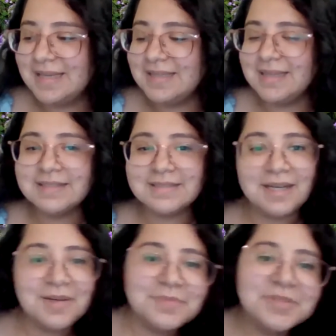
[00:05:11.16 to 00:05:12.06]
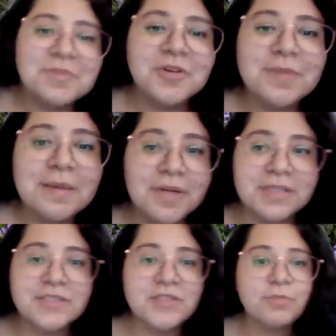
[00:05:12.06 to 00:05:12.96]
Yes, so both my
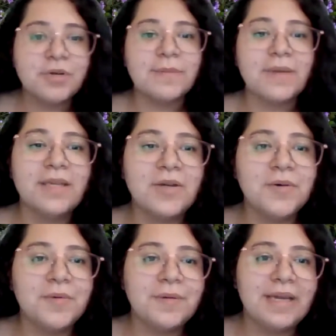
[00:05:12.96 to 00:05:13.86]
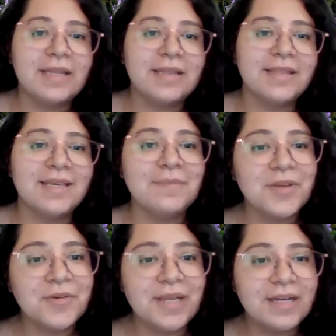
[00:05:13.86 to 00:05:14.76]
parents were born in Mexico and they
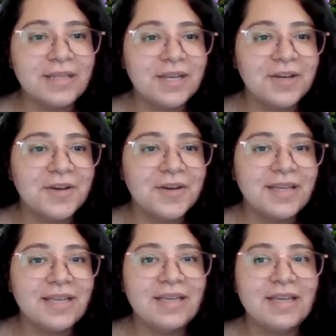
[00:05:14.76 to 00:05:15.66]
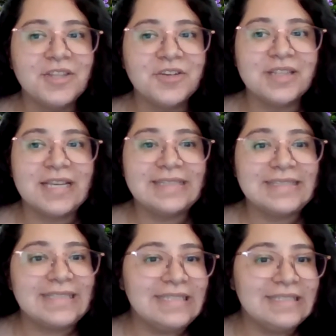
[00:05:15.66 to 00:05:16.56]
immigrated here in their late
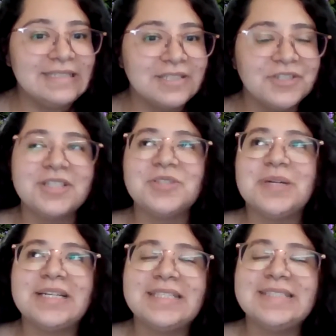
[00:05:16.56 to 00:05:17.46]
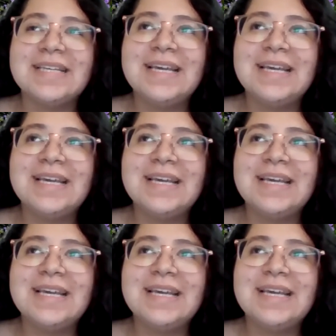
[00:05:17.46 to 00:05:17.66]
teens and early 20s.